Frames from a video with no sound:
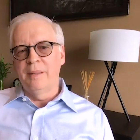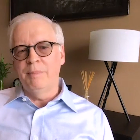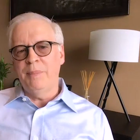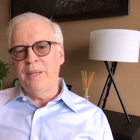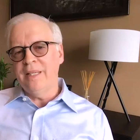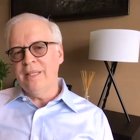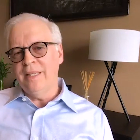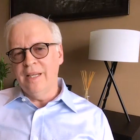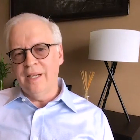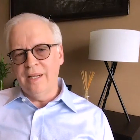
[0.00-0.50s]

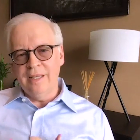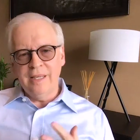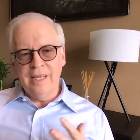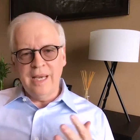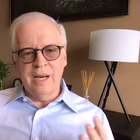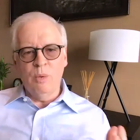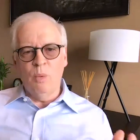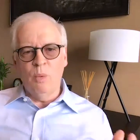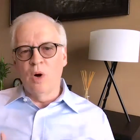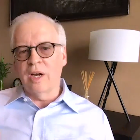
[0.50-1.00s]
but you know, you
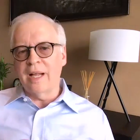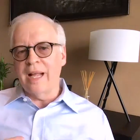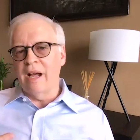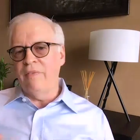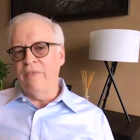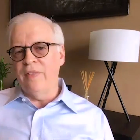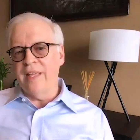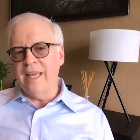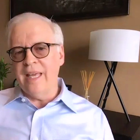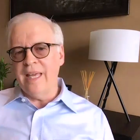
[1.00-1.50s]
got to work
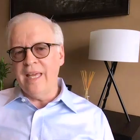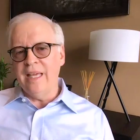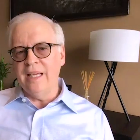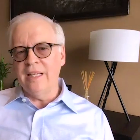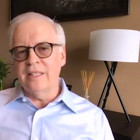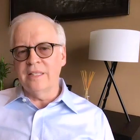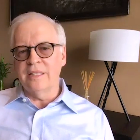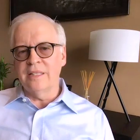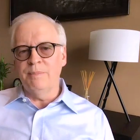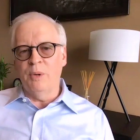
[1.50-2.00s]
out the
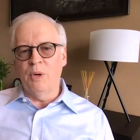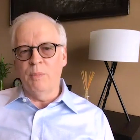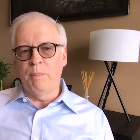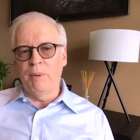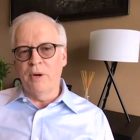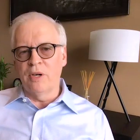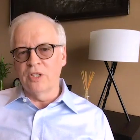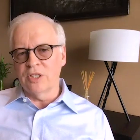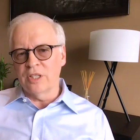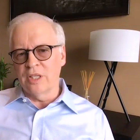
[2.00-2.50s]
kinks, both
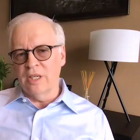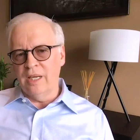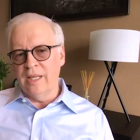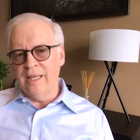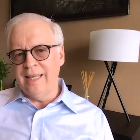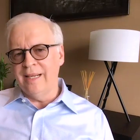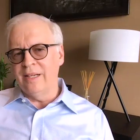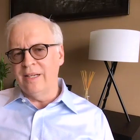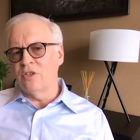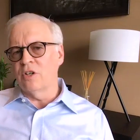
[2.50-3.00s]

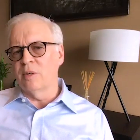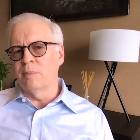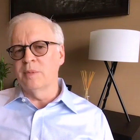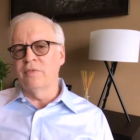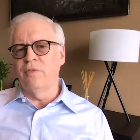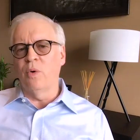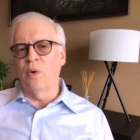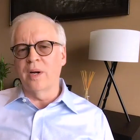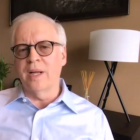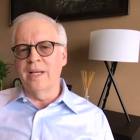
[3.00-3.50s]
personally and in terms
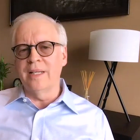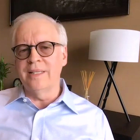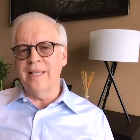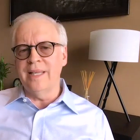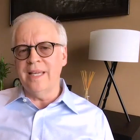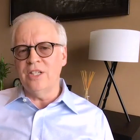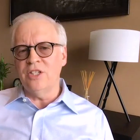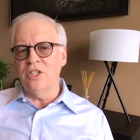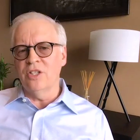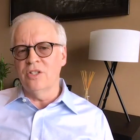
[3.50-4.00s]
of
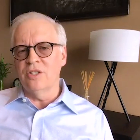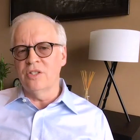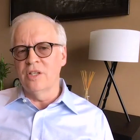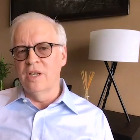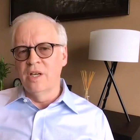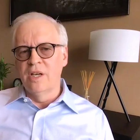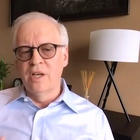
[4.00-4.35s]
organizations.